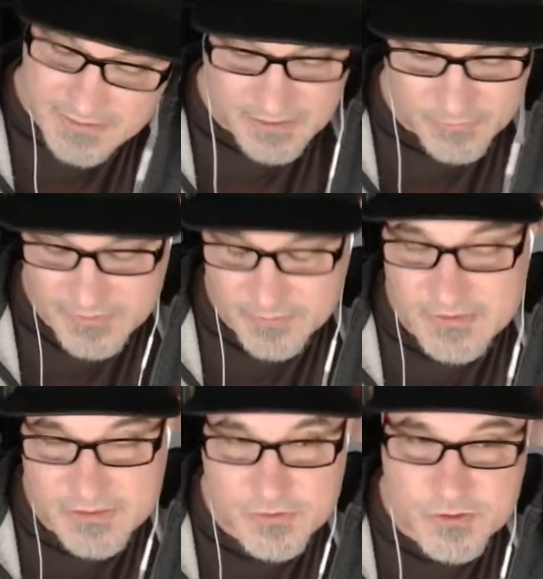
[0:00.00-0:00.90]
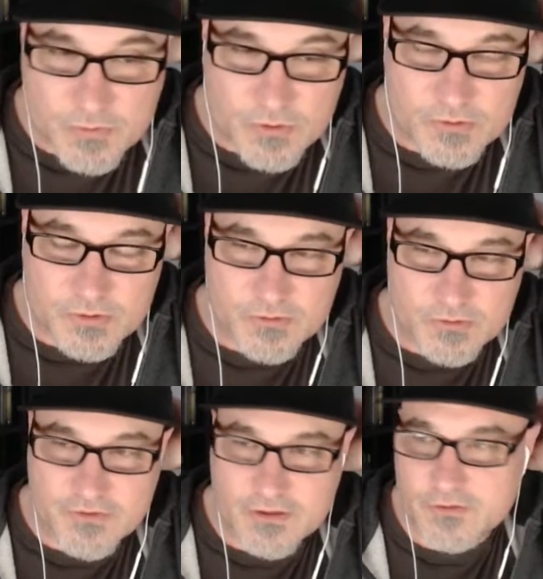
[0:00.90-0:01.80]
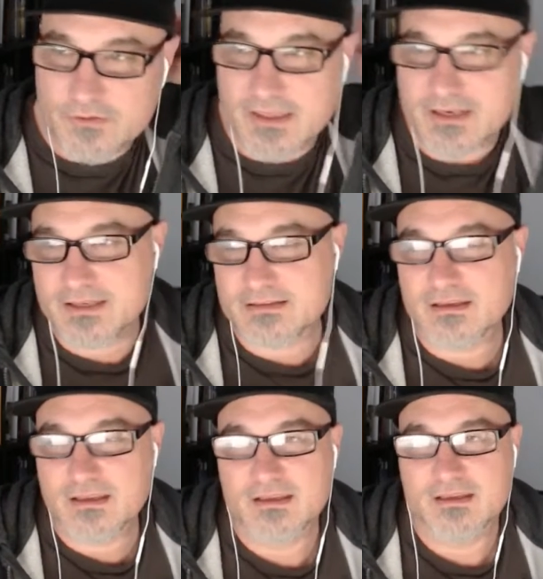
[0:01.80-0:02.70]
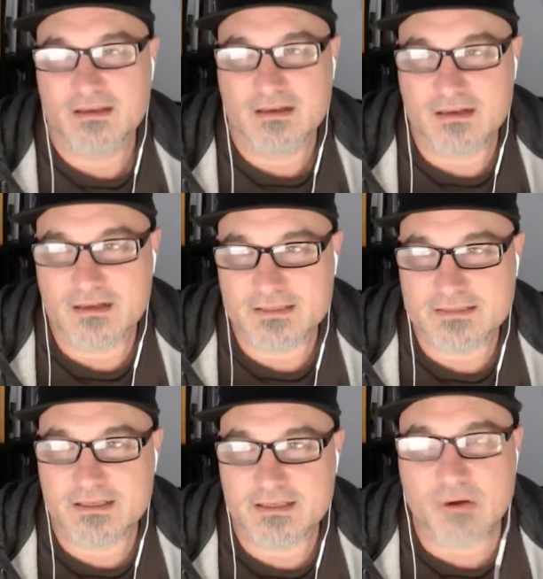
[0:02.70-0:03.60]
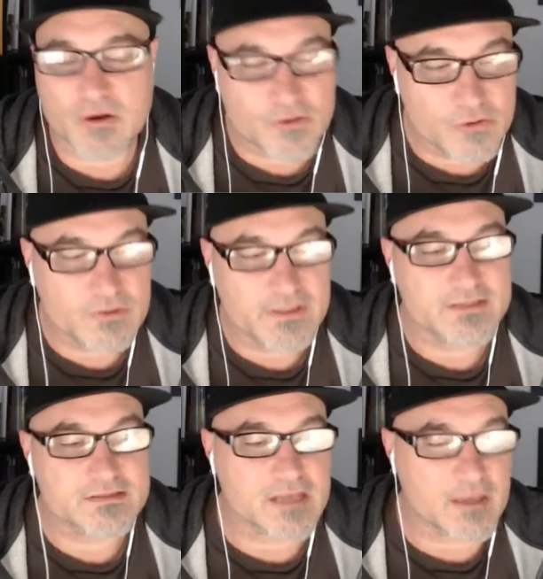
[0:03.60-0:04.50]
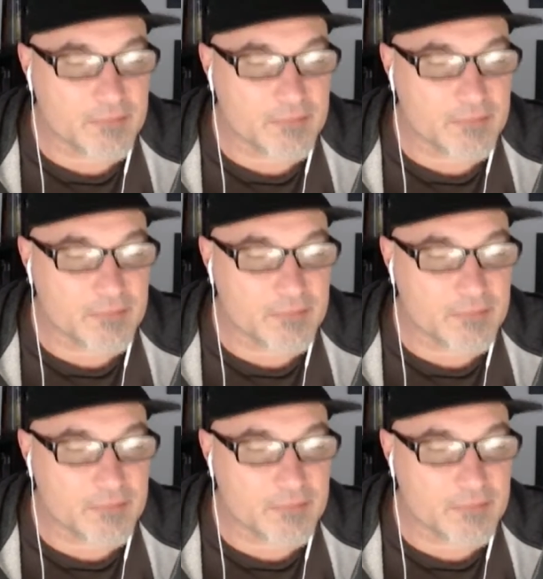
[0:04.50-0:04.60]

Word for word: the usual crew. And if you don't know who that is, that's like Paul Cooley, Scott